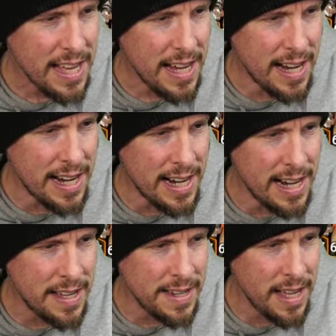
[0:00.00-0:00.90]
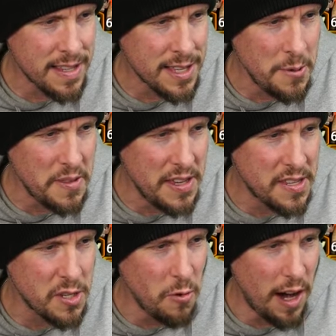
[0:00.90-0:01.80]
Uh, no, let's go with this
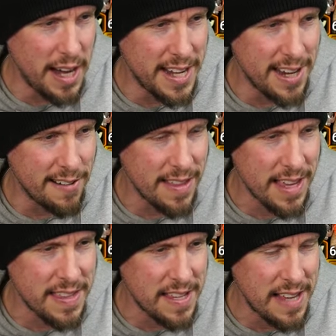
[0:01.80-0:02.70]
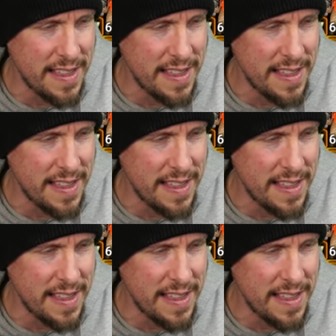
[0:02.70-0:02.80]
squad here. I like this.